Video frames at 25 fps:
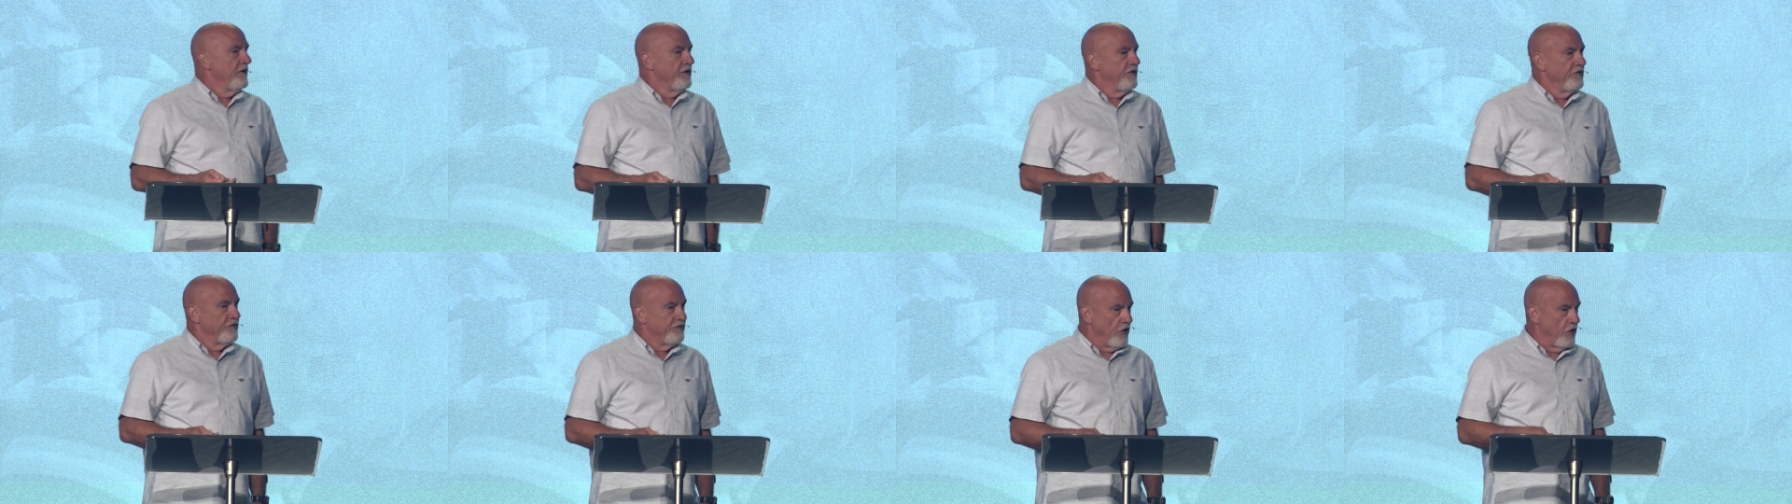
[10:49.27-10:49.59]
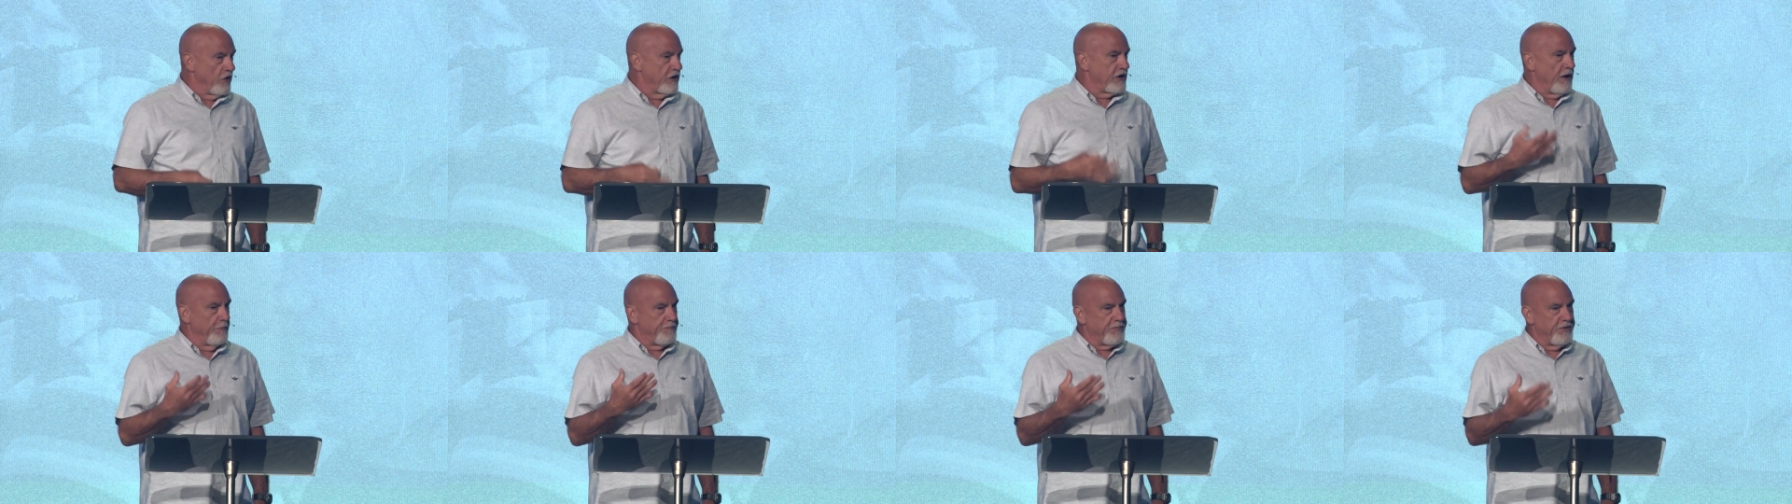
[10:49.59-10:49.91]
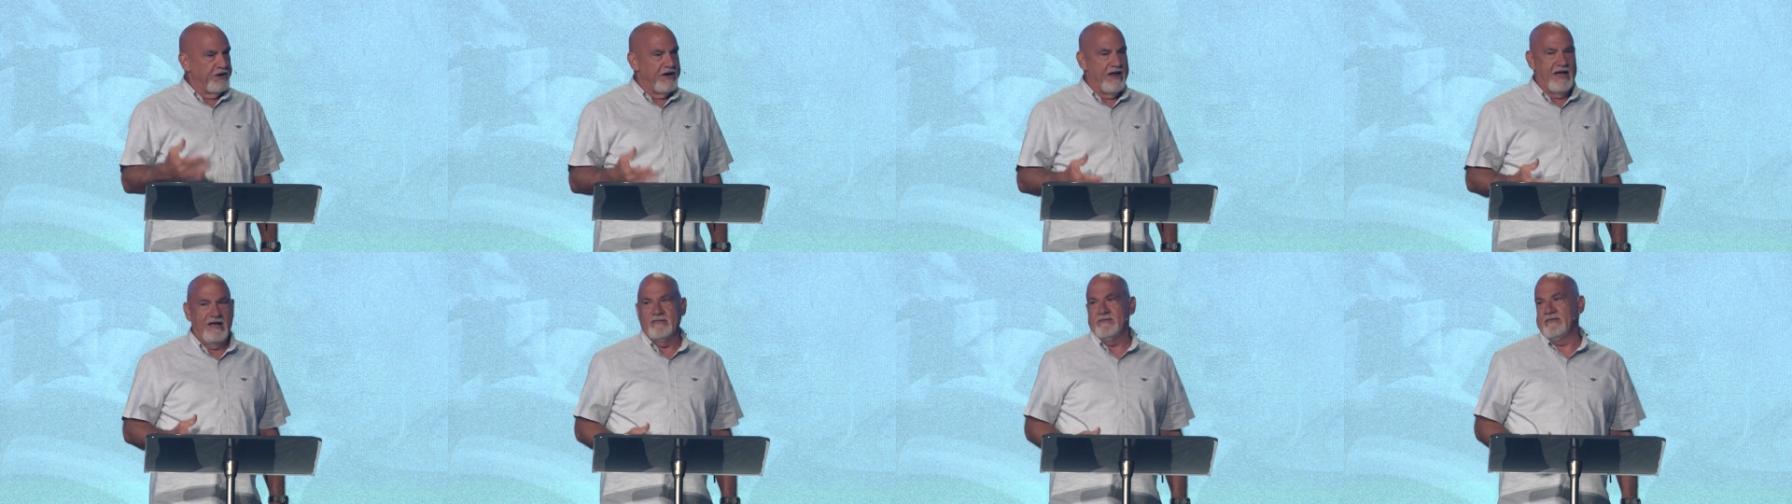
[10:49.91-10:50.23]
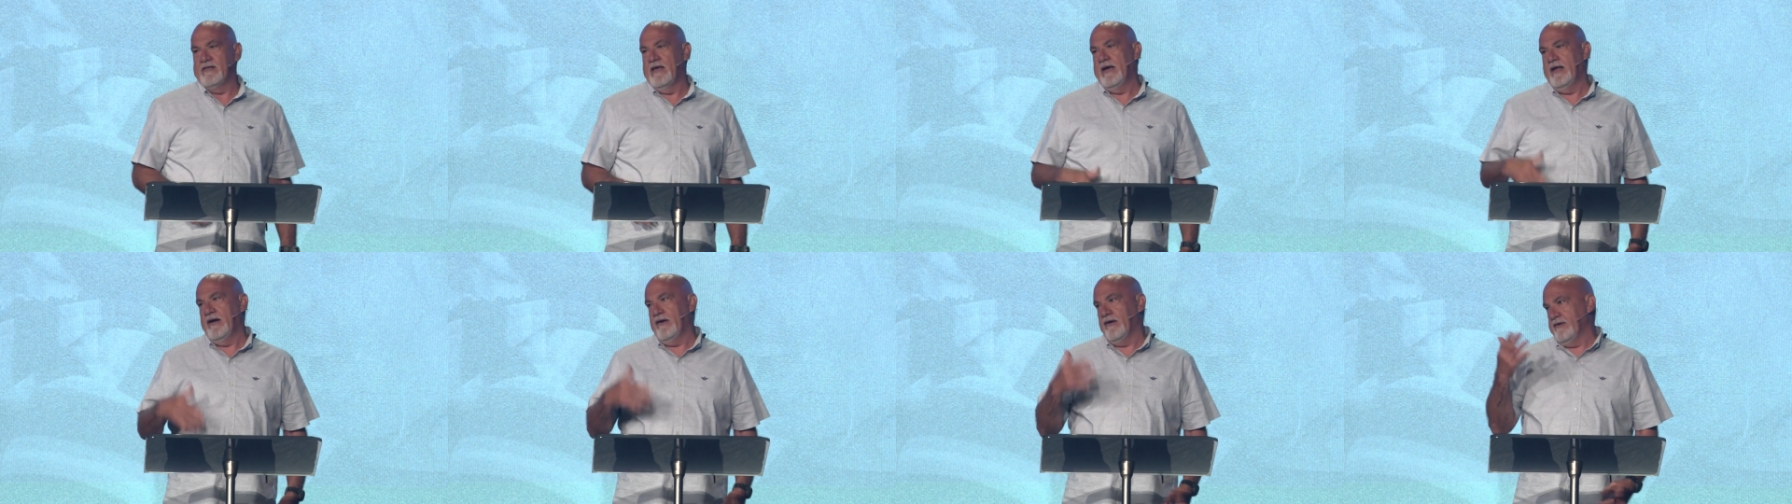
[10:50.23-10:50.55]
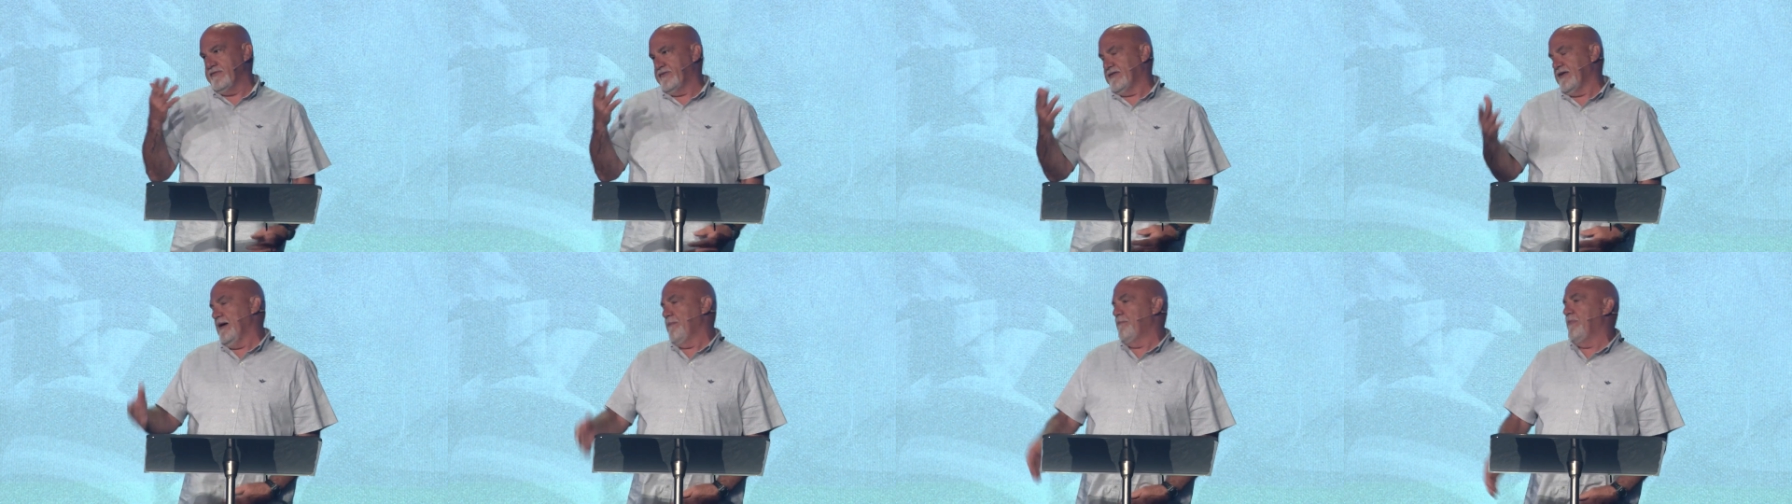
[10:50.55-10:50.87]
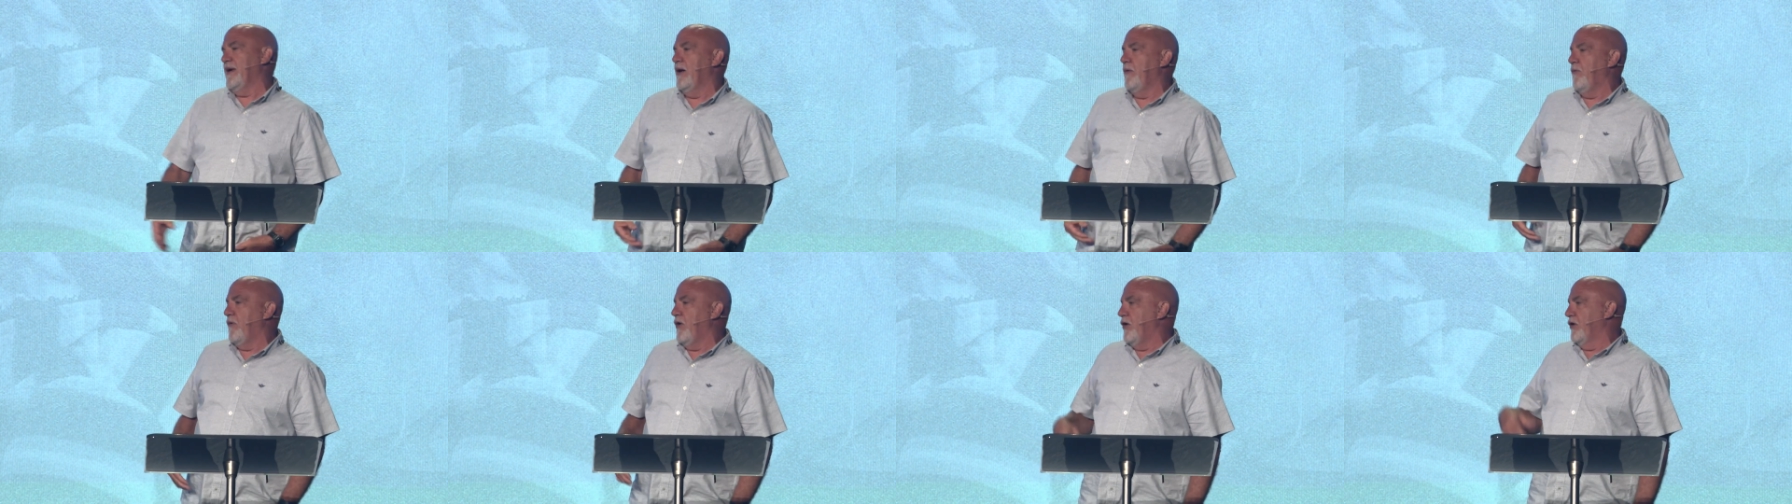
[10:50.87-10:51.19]
So a couple of days later, I stop
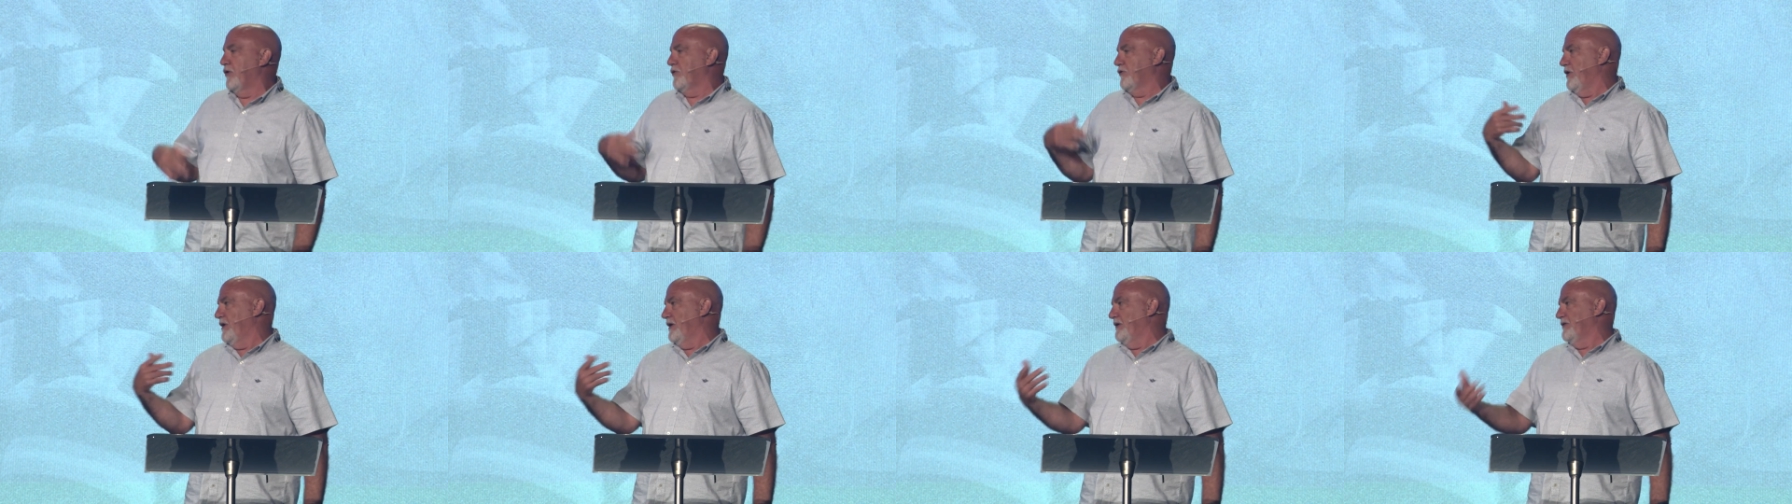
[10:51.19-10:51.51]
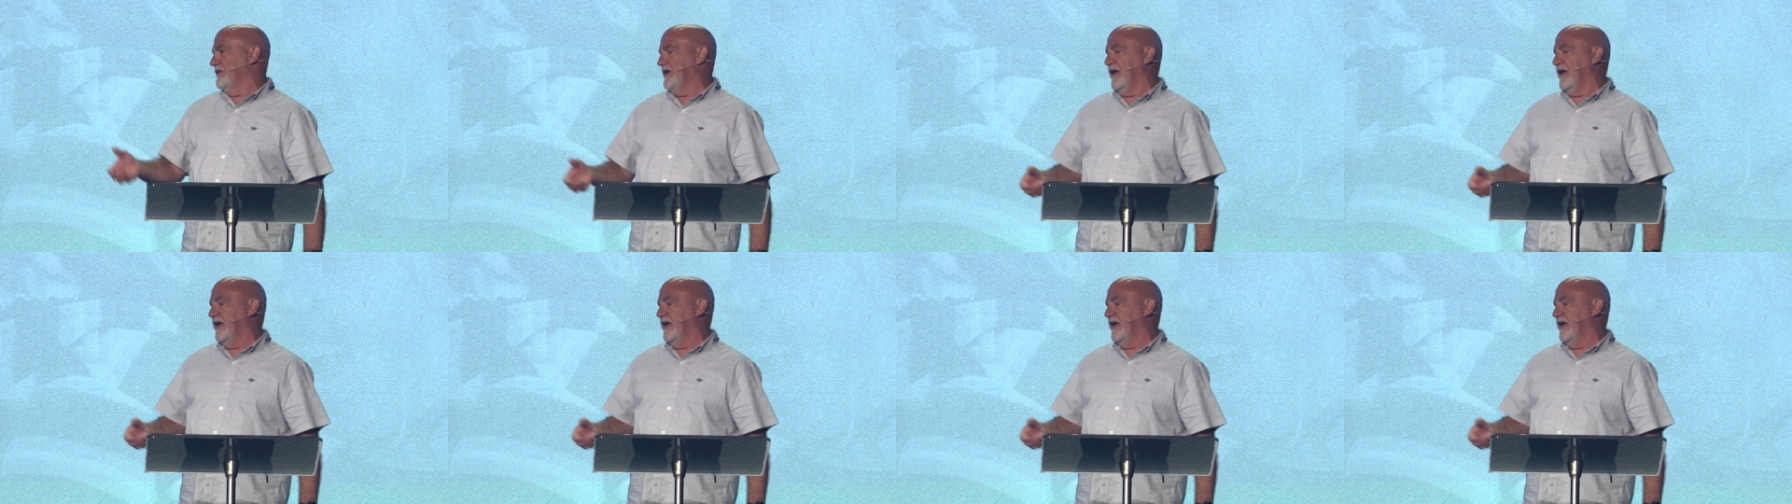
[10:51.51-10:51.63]
by Walgreens,